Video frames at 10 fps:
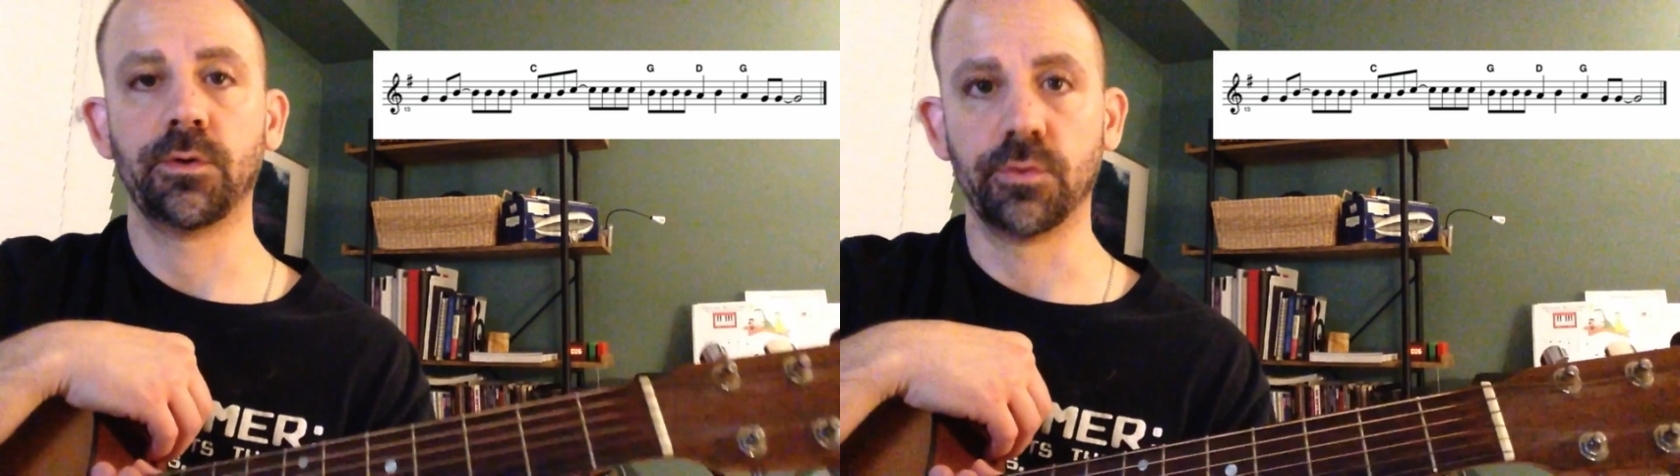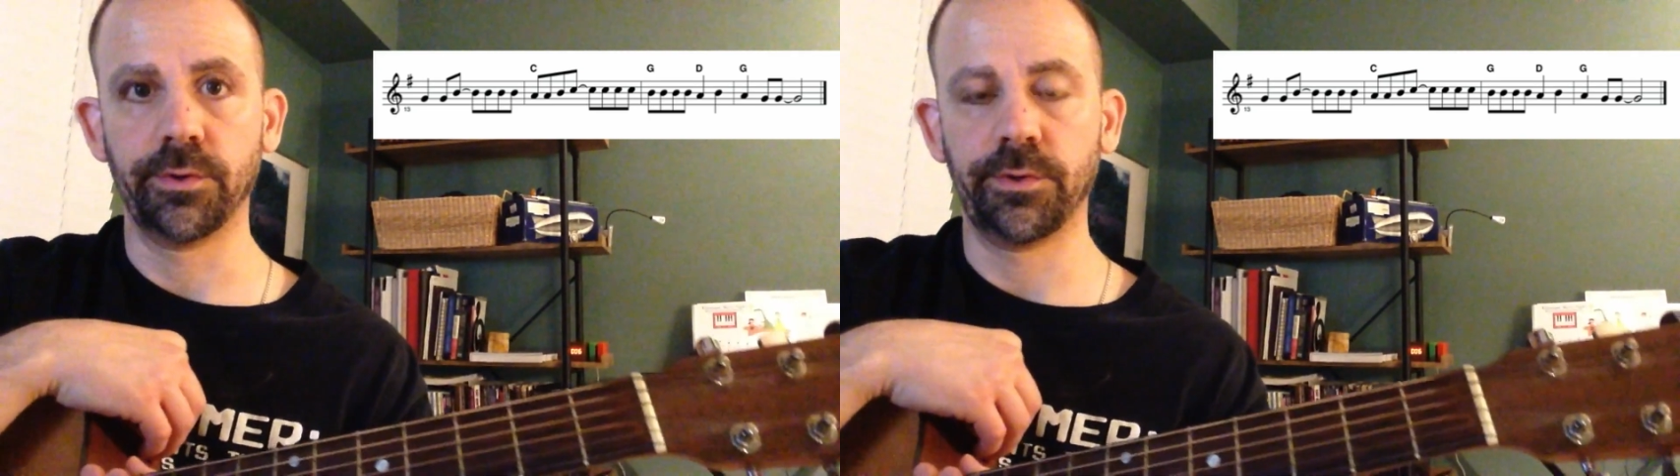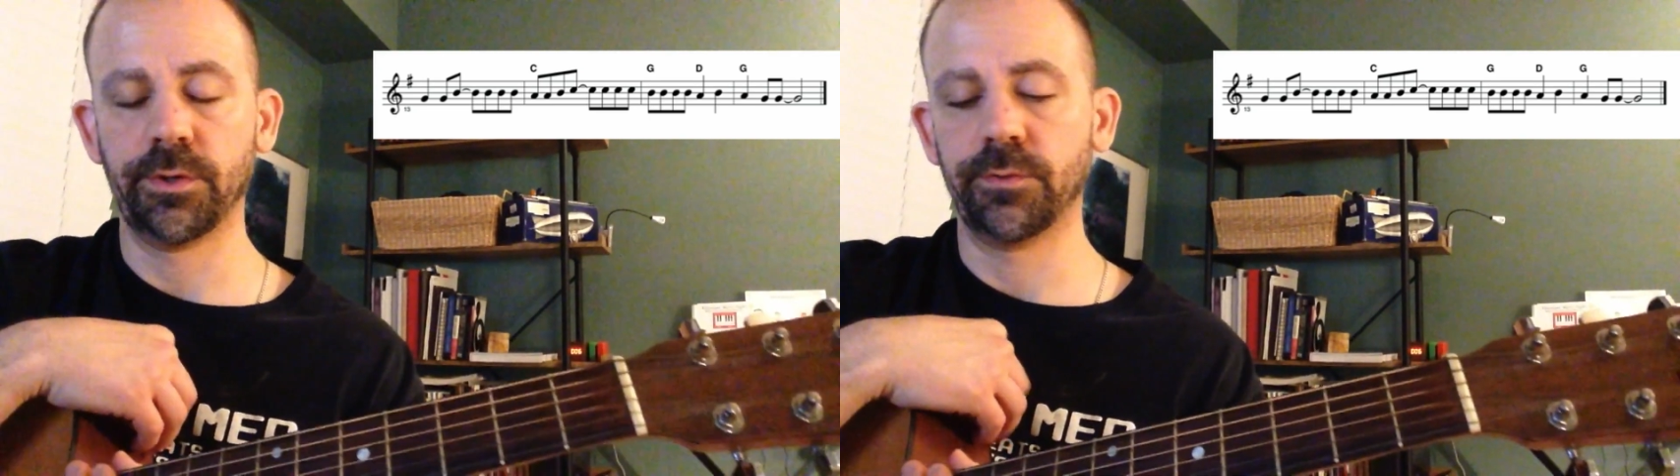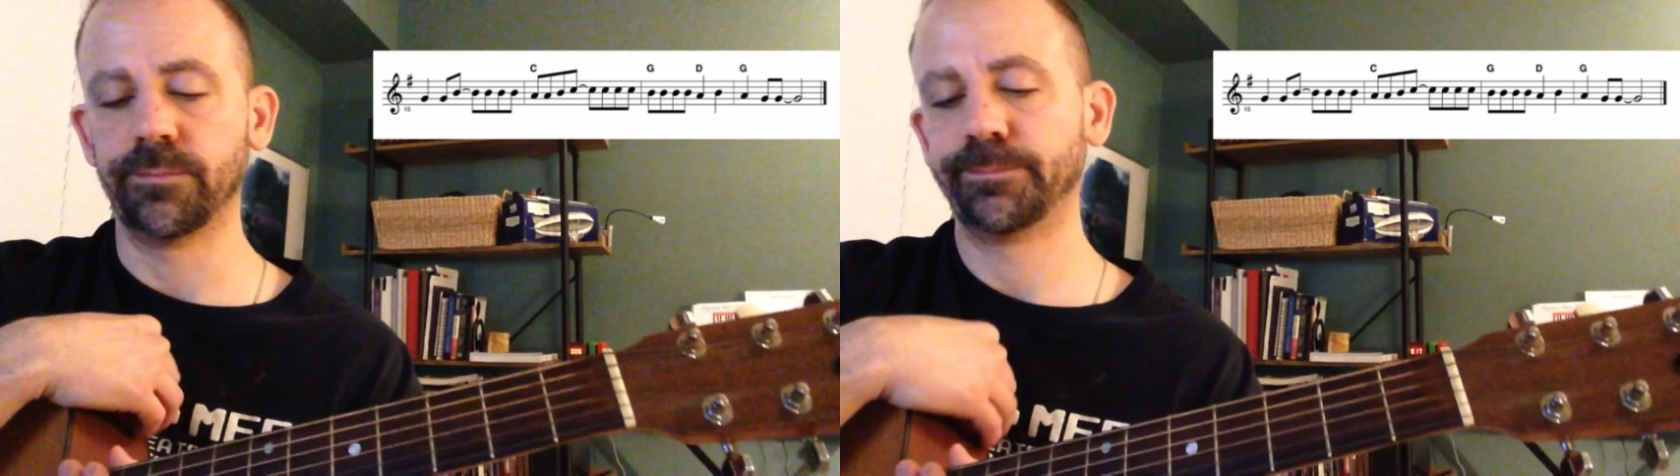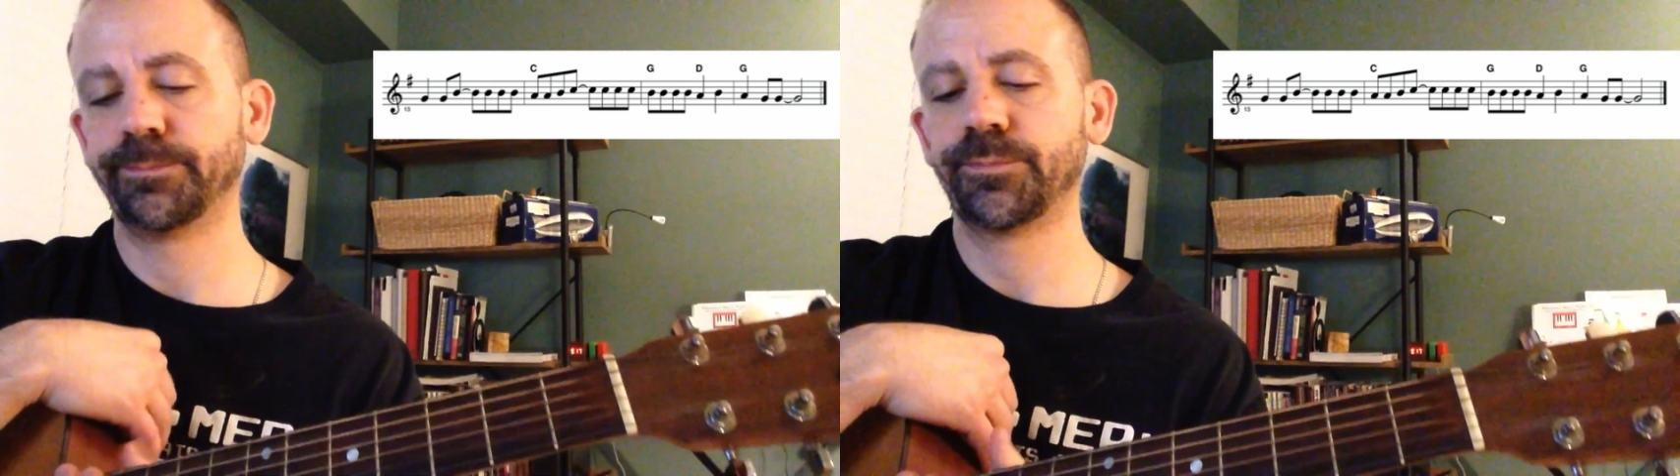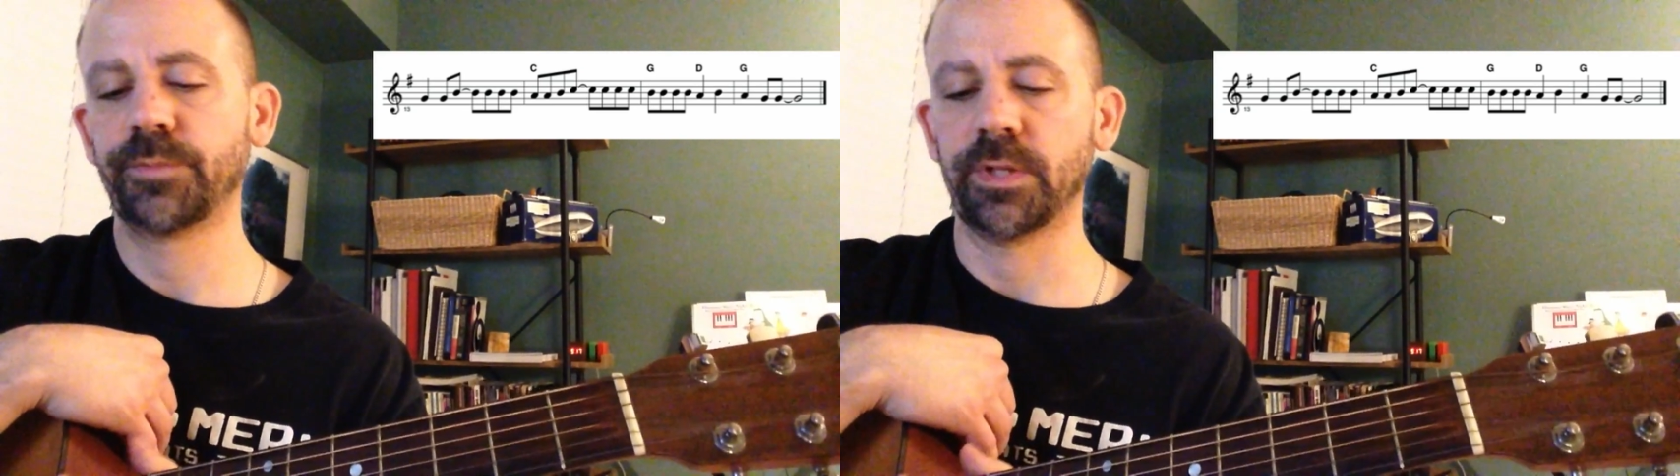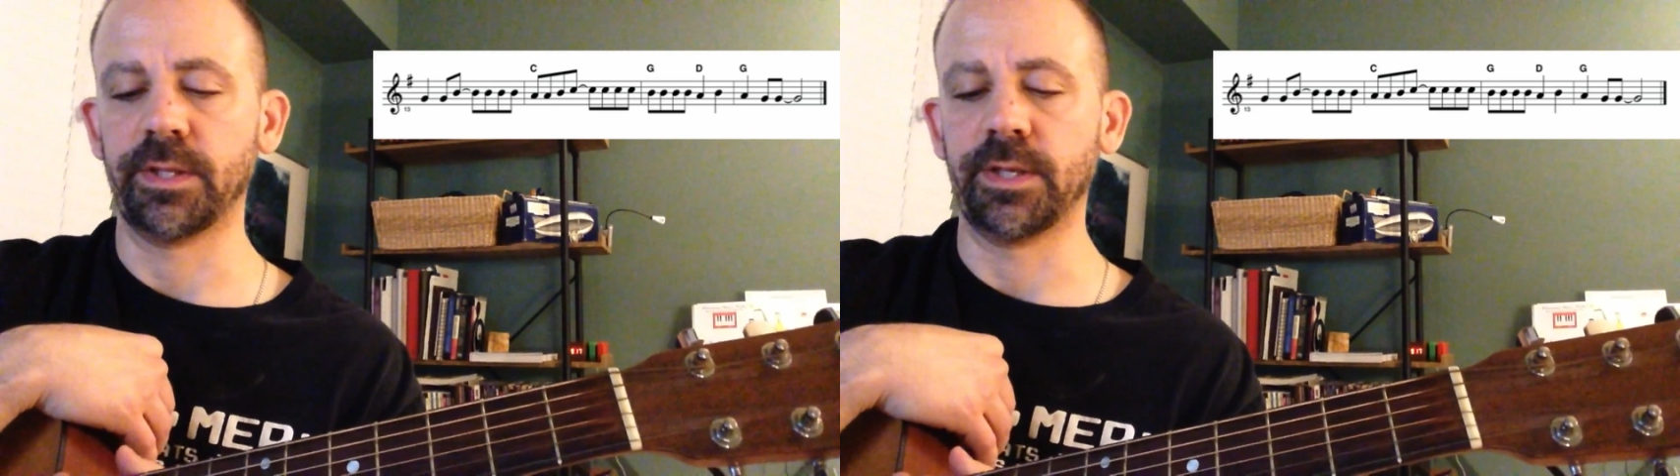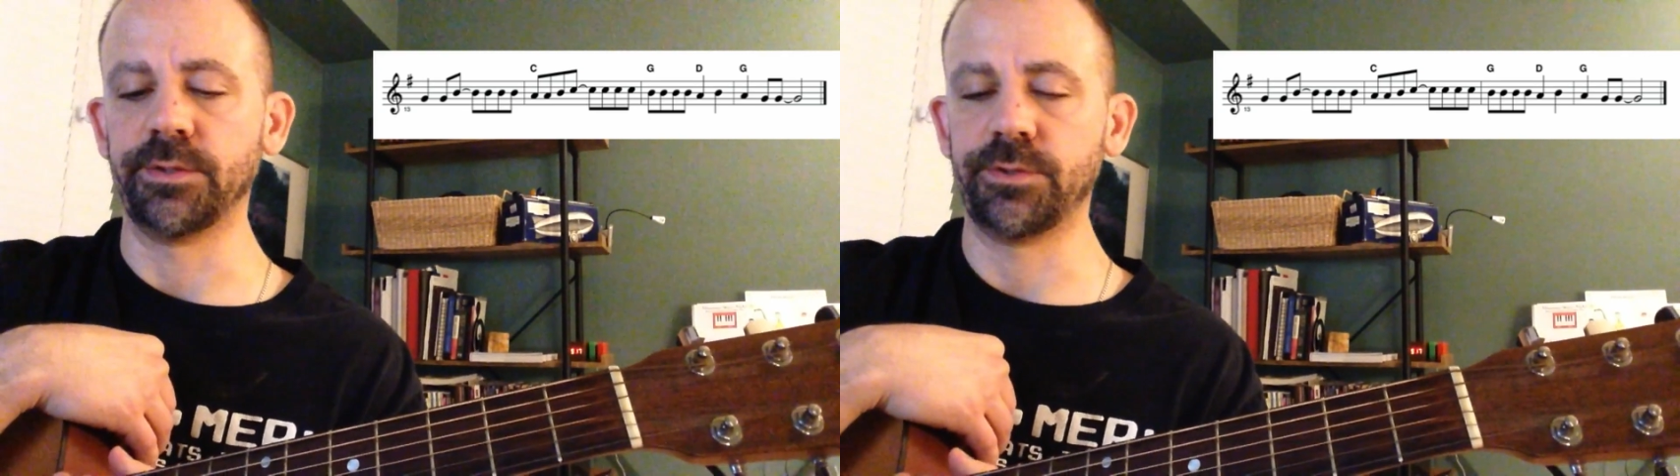quarter note, and
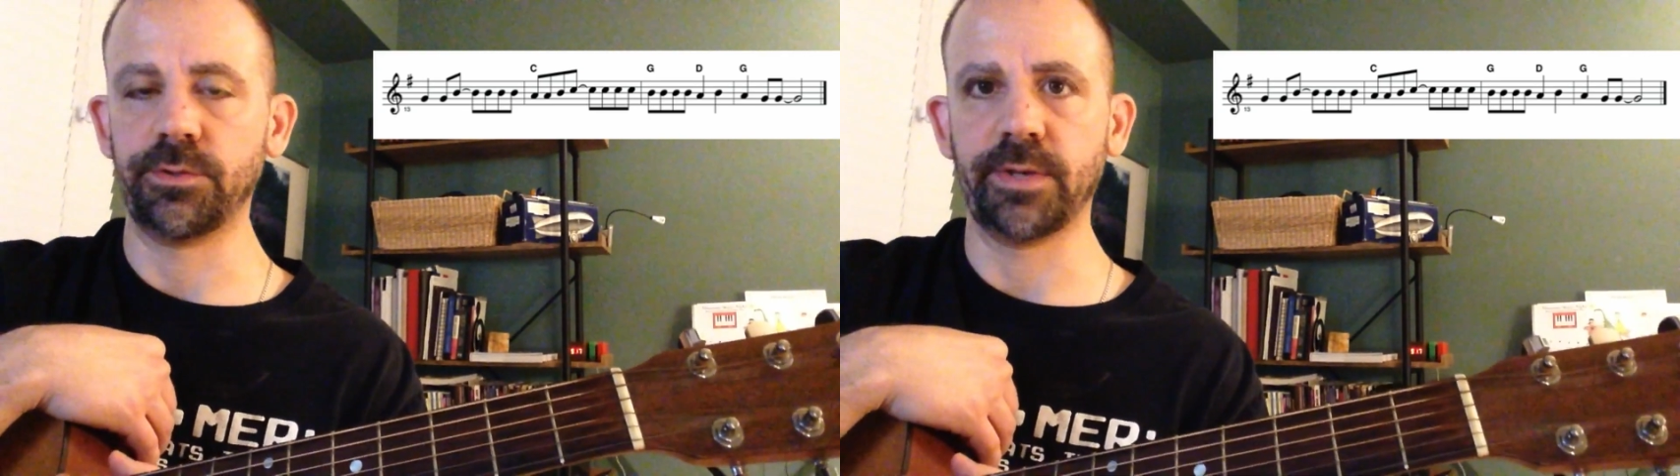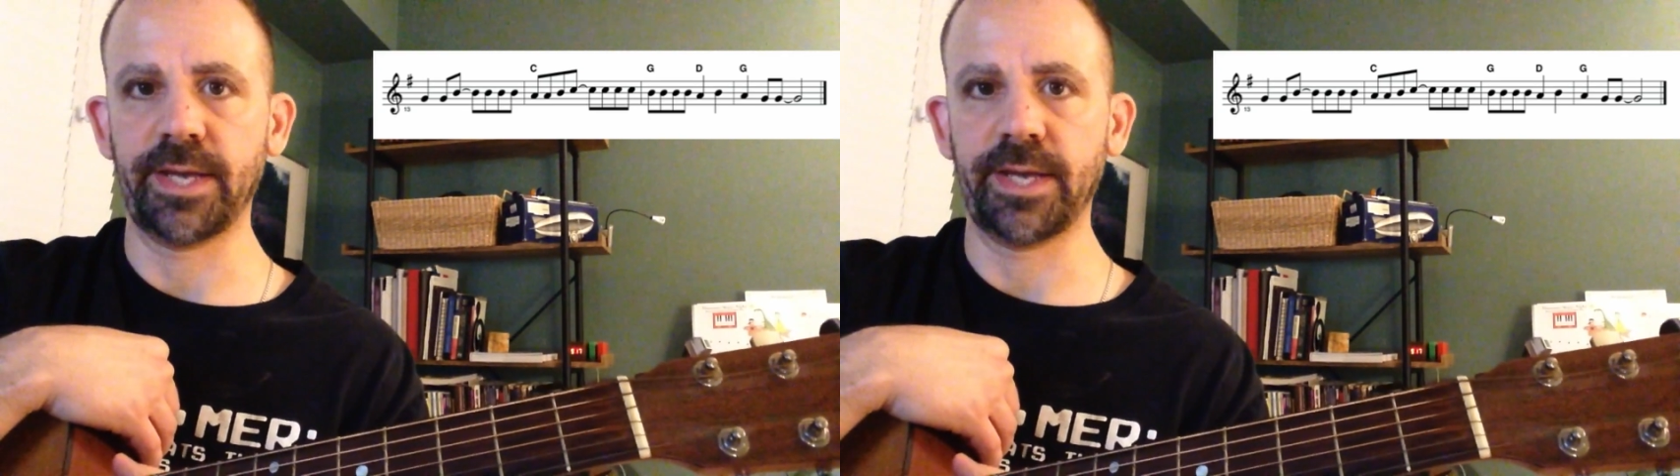then 2